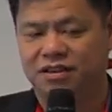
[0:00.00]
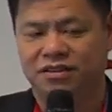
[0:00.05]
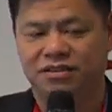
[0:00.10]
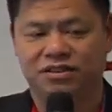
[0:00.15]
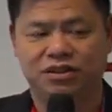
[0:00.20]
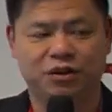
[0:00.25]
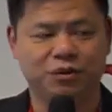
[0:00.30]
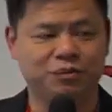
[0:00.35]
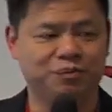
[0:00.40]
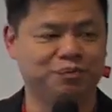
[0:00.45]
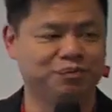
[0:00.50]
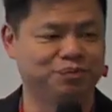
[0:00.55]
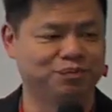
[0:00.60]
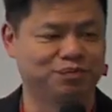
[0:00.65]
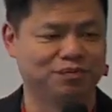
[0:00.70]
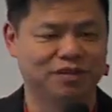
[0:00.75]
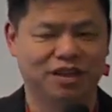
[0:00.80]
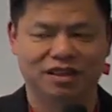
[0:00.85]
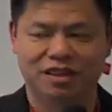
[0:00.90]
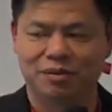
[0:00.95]
So
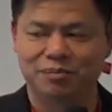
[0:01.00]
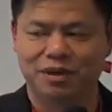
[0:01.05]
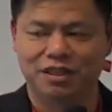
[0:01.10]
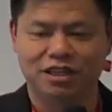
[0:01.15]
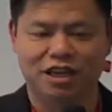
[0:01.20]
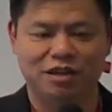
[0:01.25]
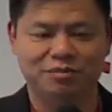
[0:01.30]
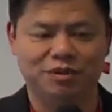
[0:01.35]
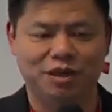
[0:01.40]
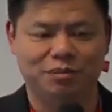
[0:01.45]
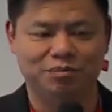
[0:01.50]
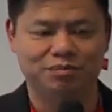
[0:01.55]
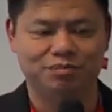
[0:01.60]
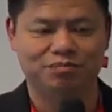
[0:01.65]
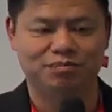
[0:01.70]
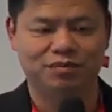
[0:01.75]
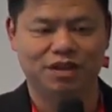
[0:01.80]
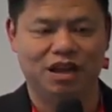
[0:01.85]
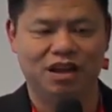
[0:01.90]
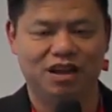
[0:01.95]
I think my time's up.
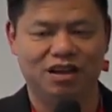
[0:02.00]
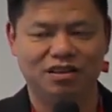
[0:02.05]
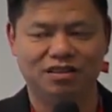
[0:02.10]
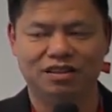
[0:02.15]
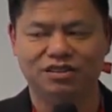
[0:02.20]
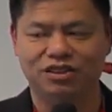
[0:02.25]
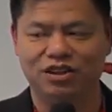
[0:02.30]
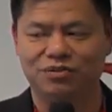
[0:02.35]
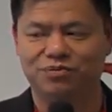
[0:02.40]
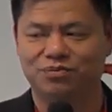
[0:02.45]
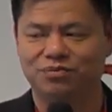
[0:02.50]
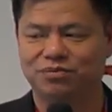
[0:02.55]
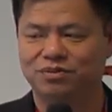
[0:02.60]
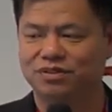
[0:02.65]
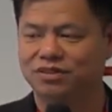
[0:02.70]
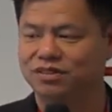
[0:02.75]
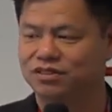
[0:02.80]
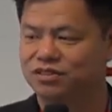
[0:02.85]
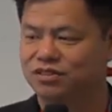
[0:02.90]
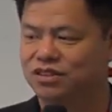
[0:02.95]
Uh, unless you have,
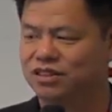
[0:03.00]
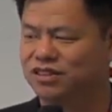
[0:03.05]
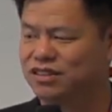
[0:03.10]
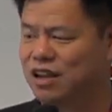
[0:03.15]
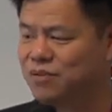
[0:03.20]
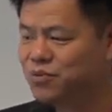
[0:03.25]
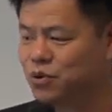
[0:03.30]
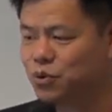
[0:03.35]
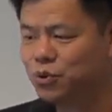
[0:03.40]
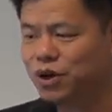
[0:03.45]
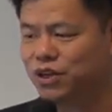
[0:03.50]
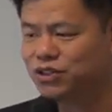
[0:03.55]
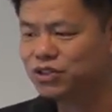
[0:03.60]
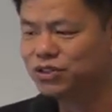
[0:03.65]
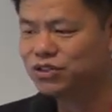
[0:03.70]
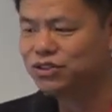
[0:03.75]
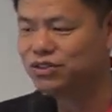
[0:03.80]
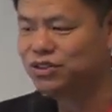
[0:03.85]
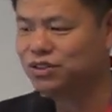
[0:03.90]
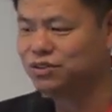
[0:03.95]
it's time for
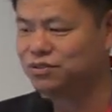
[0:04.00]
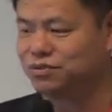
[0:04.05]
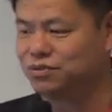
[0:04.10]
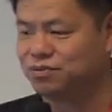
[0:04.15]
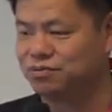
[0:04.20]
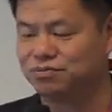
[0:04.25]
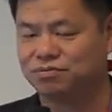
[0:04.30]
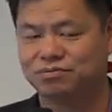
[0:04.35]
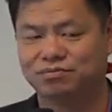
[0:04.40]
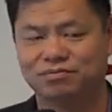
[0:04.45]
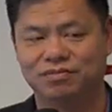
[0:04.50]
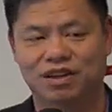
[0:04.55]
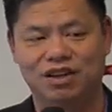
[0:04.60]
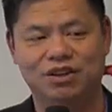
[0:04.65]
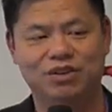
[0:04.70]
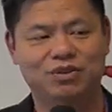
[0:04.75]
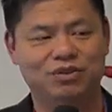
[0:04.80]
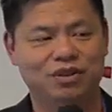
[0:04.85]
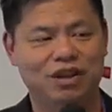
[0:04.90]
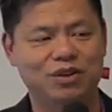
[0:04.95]
questions or
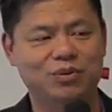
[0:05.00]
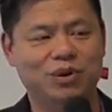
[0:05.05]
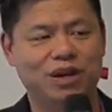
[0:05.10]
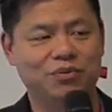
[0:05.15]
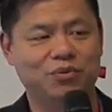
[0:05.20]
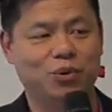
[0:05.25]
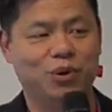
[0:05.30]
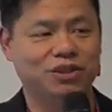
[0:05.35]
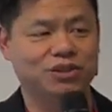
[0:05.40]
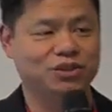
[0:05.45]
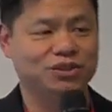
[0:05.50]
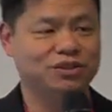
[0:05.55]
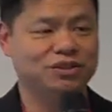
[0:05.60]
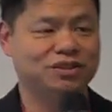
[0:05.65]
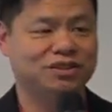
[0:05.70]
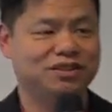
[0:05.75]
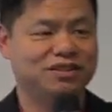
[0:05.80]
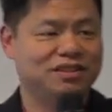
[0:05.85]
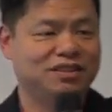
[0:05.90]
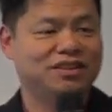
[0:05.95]
any, anyone have questions?
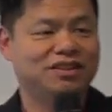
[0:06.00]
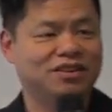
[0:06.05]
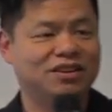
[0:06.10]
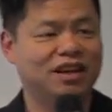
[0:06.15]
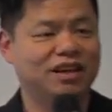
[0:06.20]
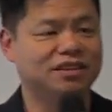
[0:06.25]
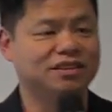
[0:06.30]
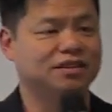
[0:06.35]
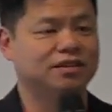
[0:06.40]
Uh,